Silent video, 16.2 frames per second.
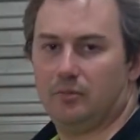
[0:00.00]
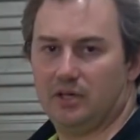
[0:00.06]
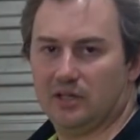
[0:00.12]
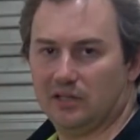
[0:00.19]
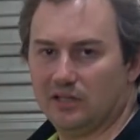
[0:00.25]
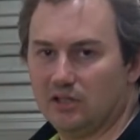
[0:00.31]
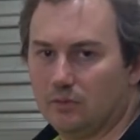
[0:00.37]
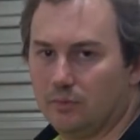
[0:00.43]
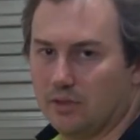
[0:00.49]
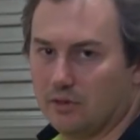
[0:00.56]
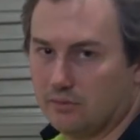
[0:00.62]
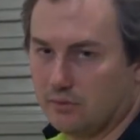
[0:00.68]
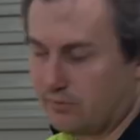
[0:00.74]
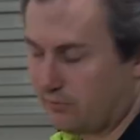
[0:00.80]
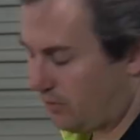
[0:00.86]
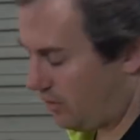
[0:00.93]
me a little bit of
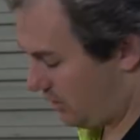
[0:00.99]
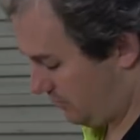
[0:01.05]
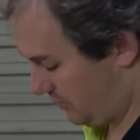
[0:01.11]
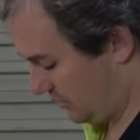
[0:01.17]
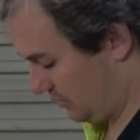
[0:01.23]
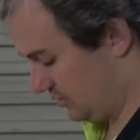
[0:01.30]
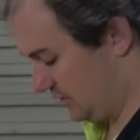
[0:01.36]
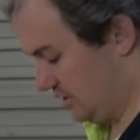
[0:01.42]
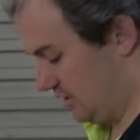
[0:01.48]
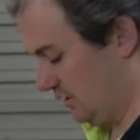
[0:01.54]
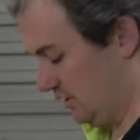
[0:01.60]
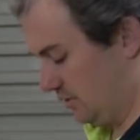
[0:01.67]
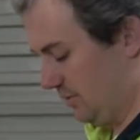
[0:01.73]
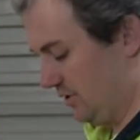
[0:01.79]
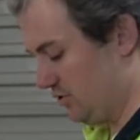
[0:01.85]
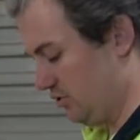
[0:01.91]
a fight because there's a
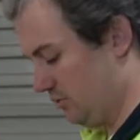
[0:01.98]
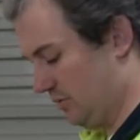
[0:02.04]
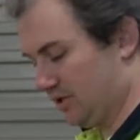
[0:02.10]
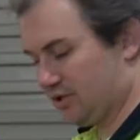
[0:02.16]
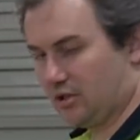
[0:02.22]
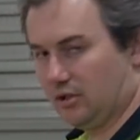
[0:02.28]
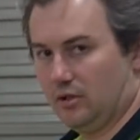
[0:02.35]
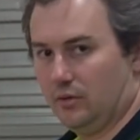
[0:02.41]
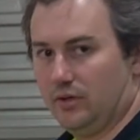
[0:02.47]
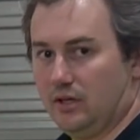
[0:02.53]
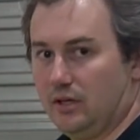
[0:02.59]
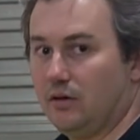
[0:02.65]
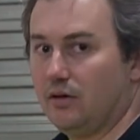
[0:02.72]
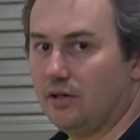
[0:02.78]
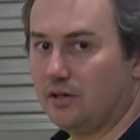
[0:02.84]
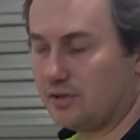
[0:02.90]
little bit too much glue in
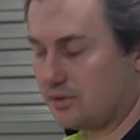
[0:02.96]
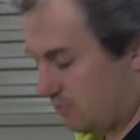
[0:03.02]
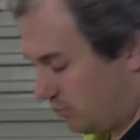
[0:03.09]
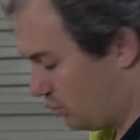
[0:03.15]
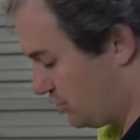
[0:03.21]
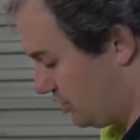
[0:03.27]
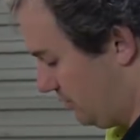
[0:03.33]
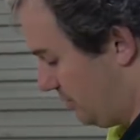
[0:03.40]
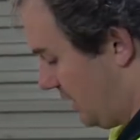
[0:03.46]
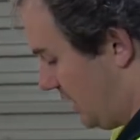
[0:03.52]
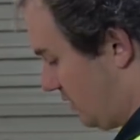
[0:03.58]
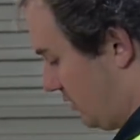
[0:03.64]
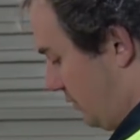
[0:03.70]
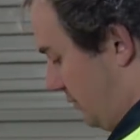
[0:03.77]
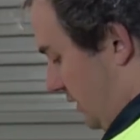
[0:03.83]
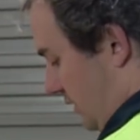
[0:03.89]
there and it's pushing back
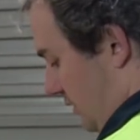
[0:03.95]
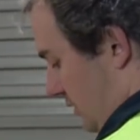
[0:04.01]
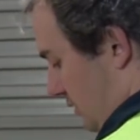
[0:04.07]
on me.